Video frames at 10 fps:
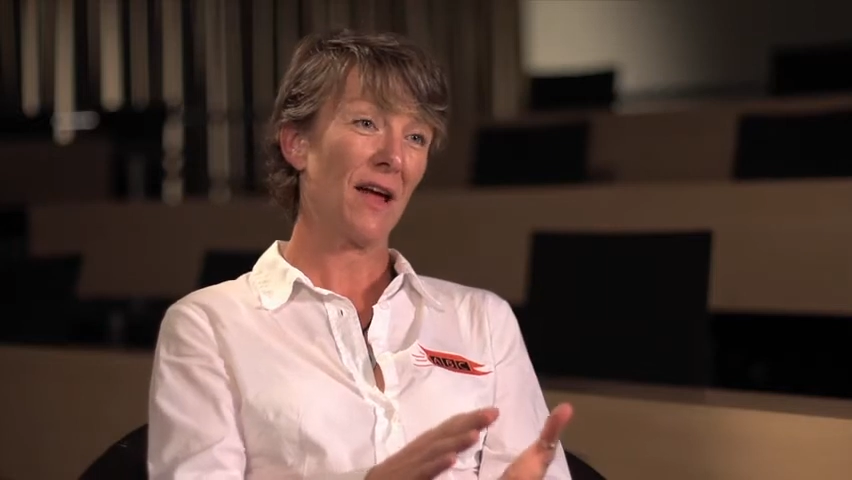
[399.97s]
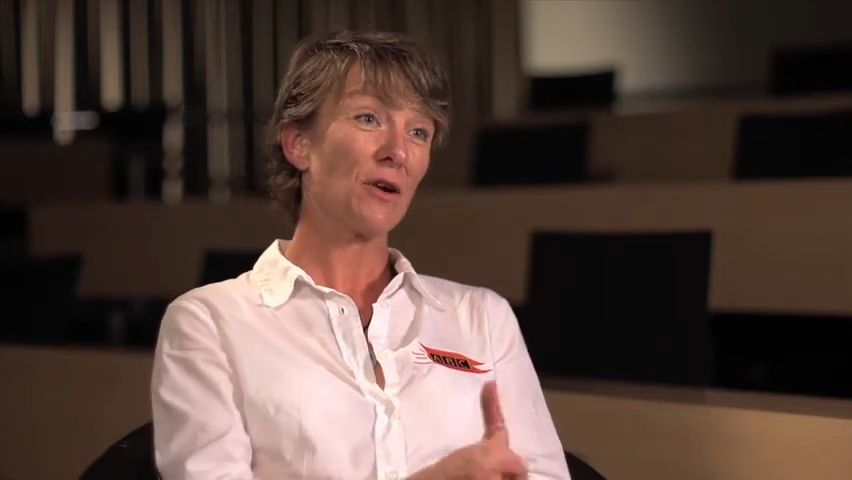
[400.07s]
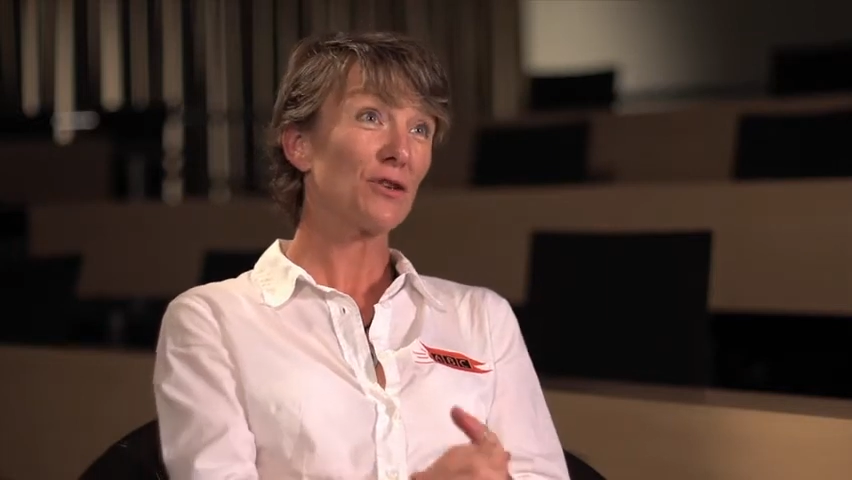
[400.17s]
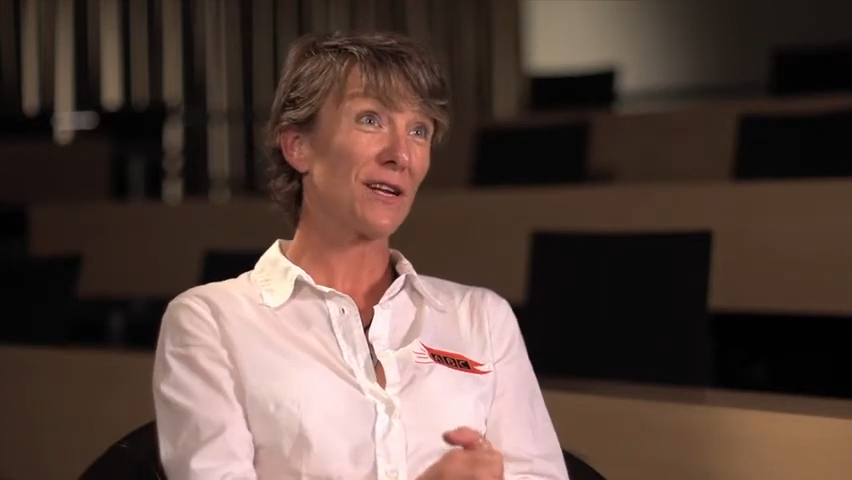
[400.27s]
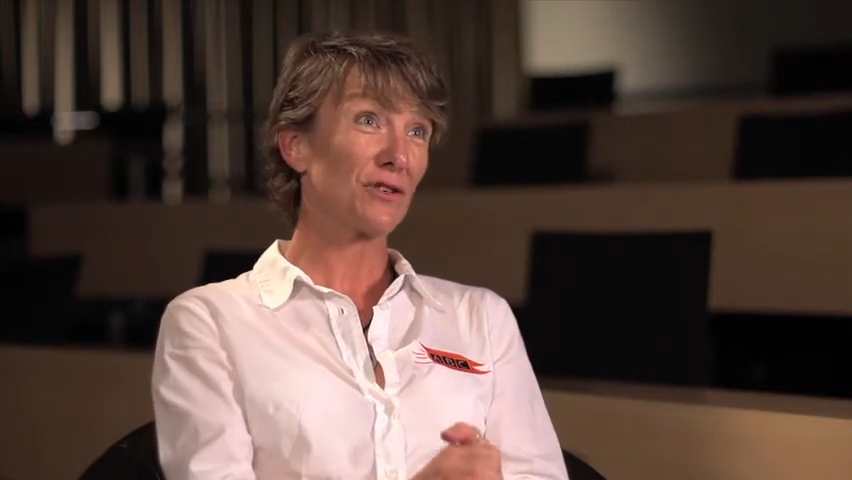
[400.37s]

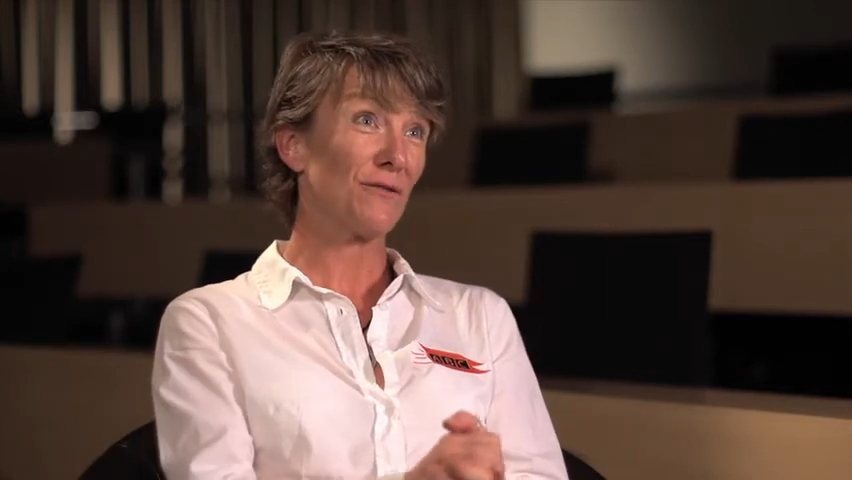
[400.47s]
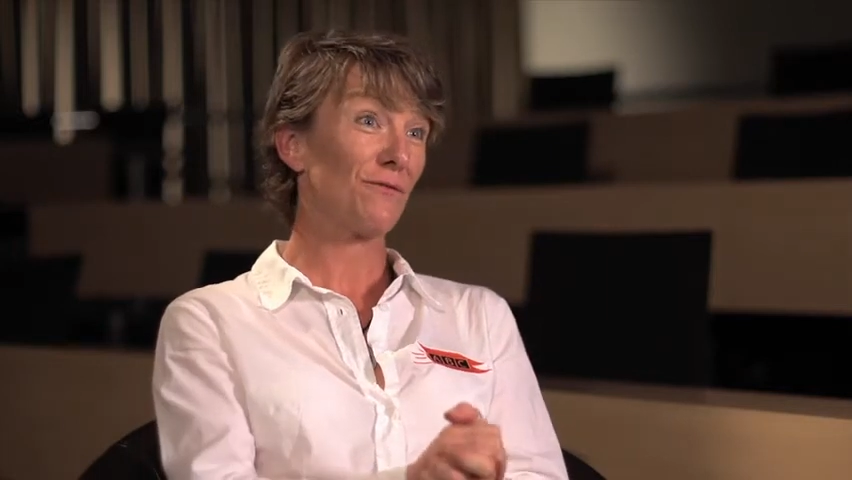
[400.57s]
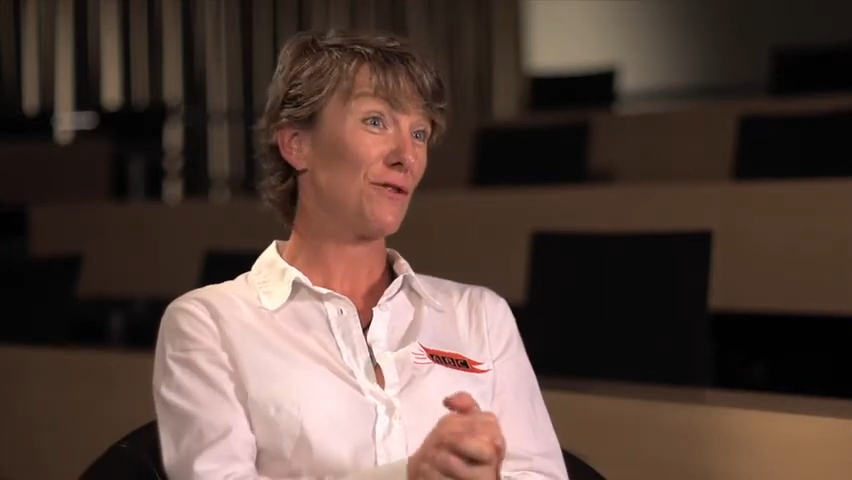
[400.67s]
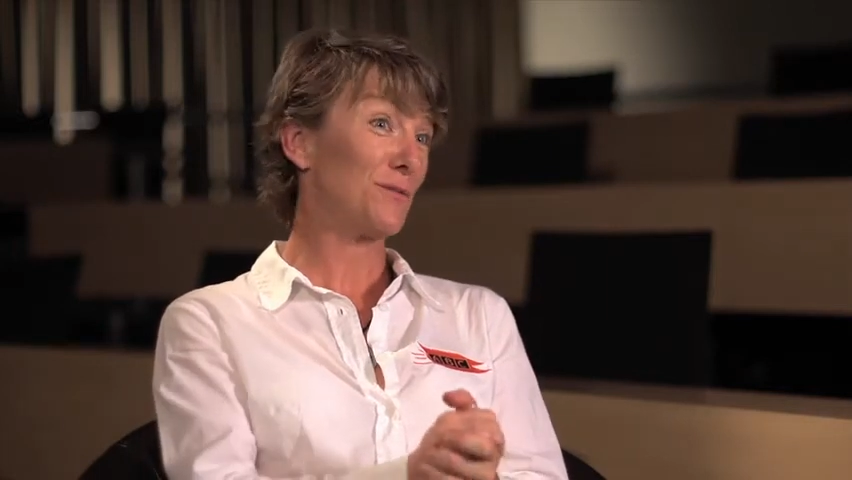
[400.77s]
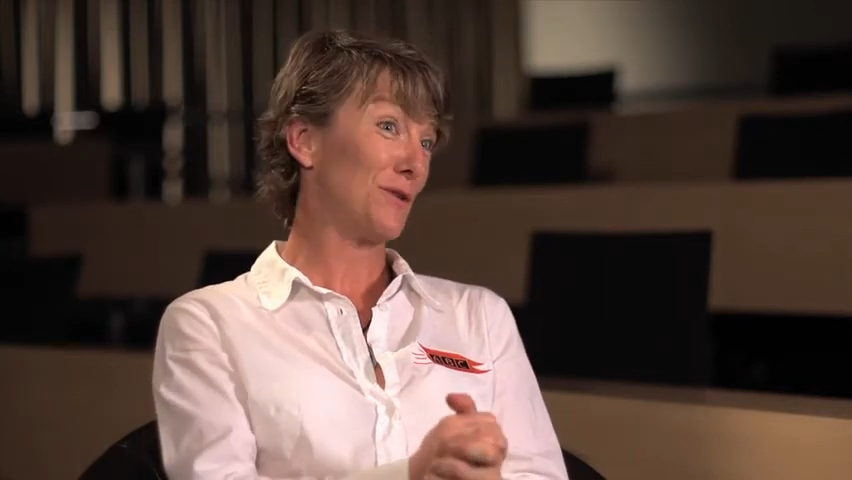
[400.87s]
She was actually the
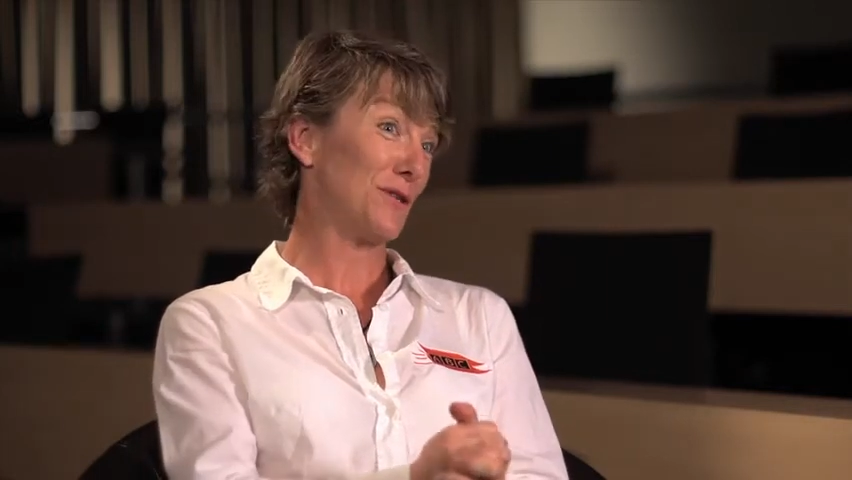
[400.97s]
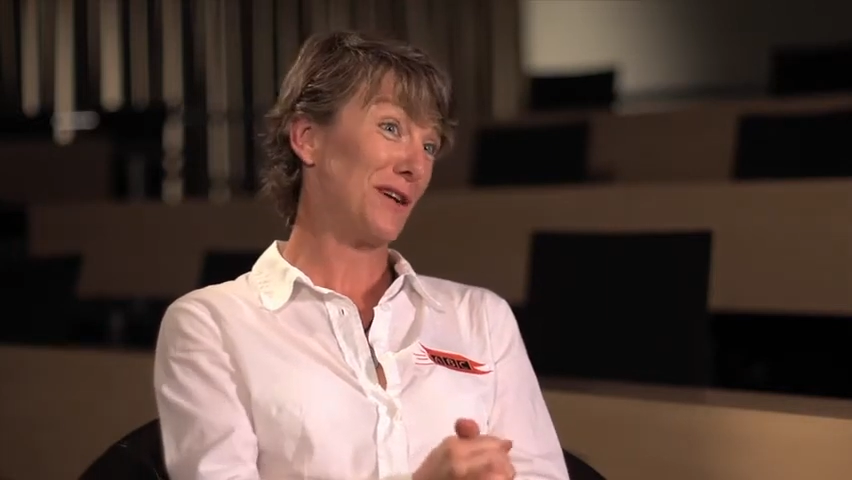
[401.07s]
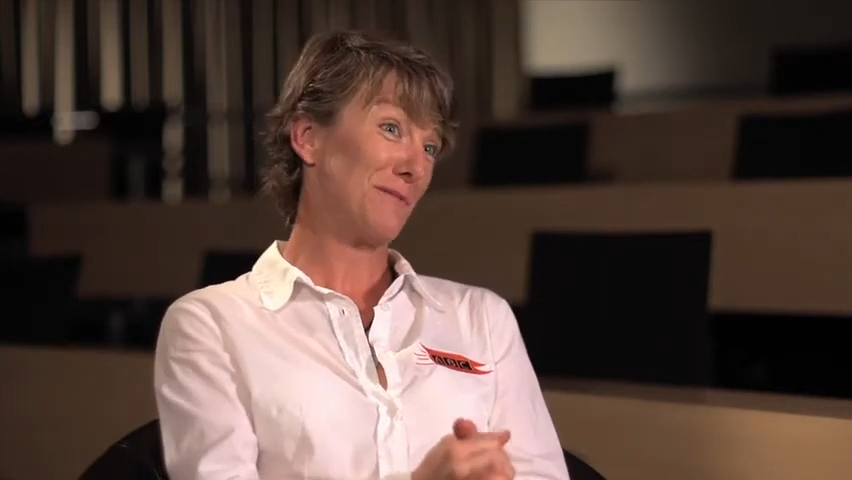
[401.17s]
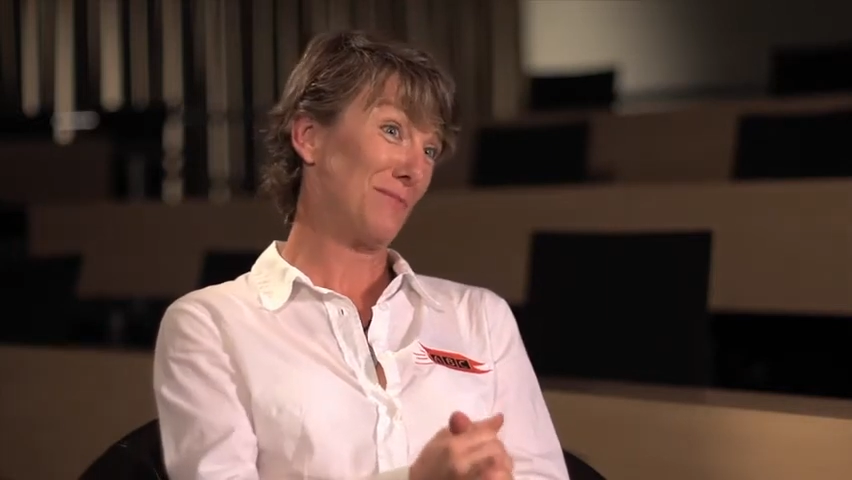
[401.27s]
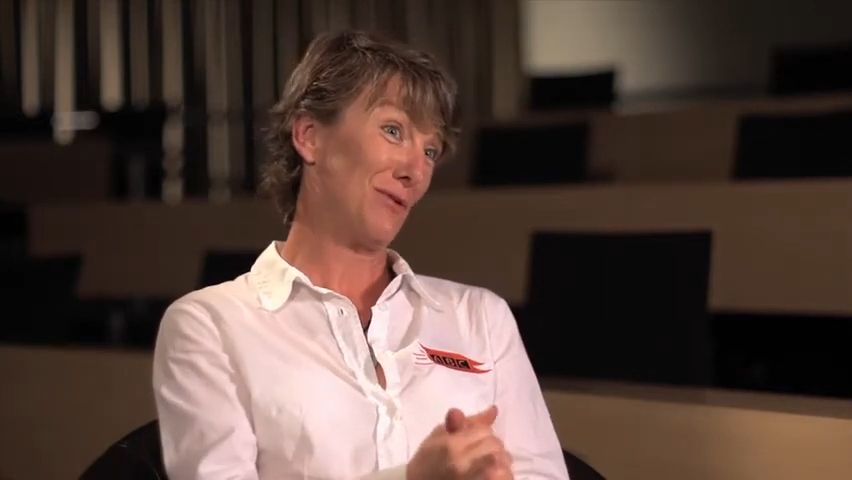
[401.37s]
first person
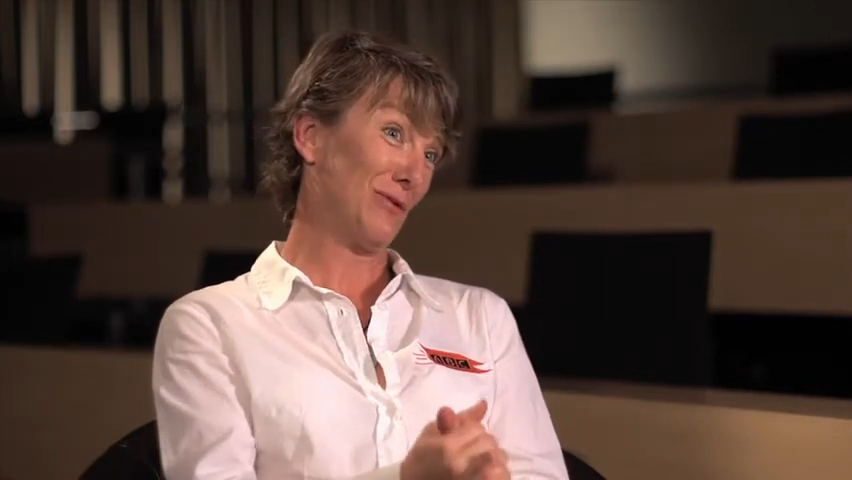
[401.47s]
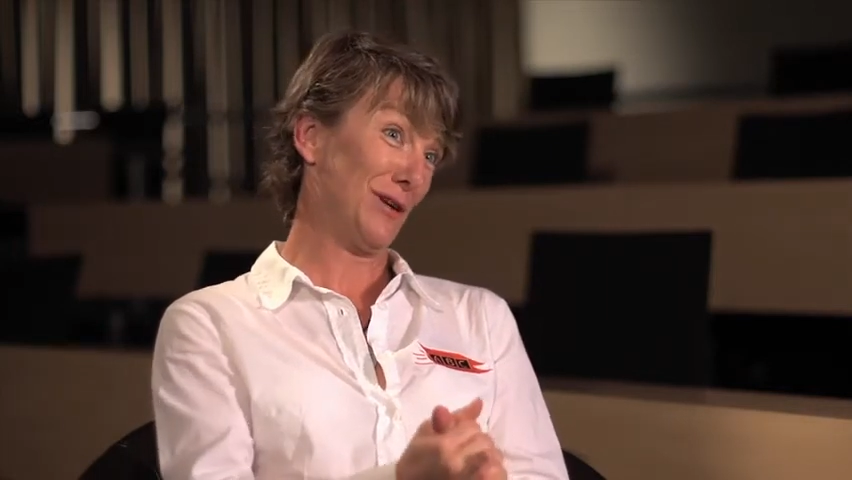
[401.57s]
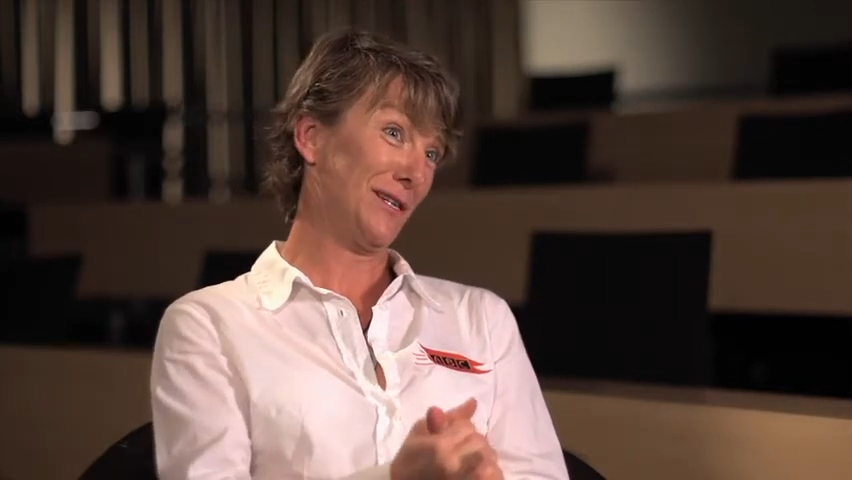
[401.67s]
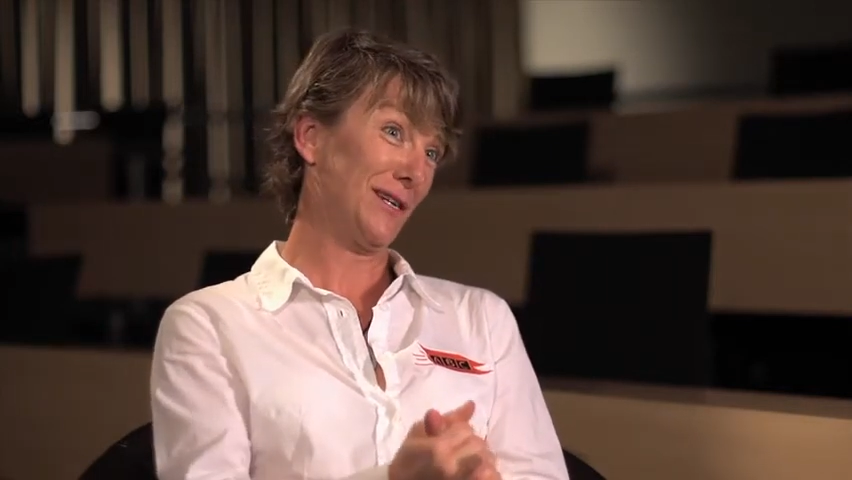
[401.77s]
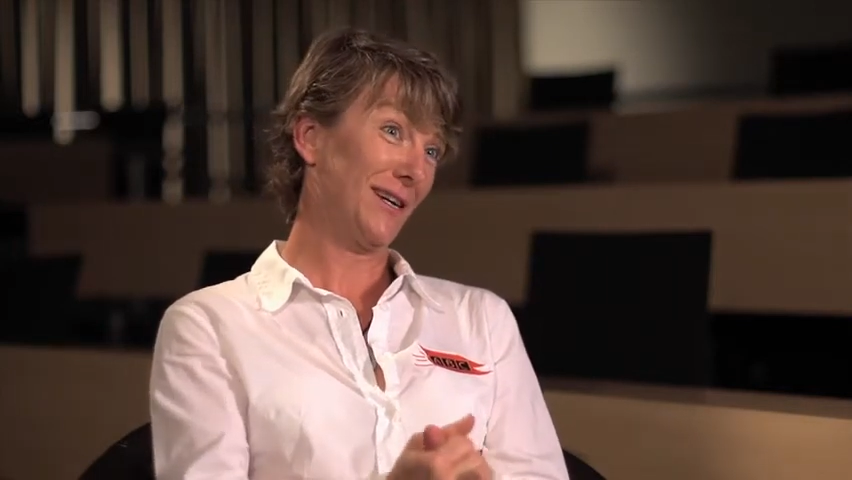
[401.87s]
I
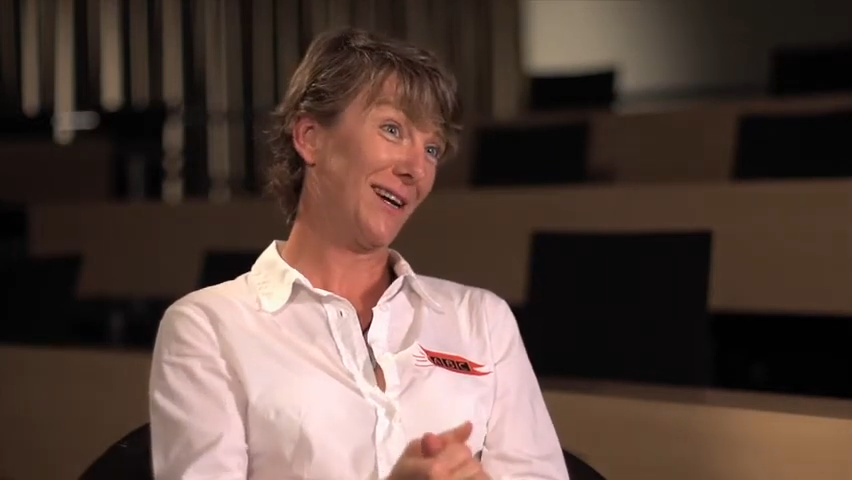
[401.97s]
employed,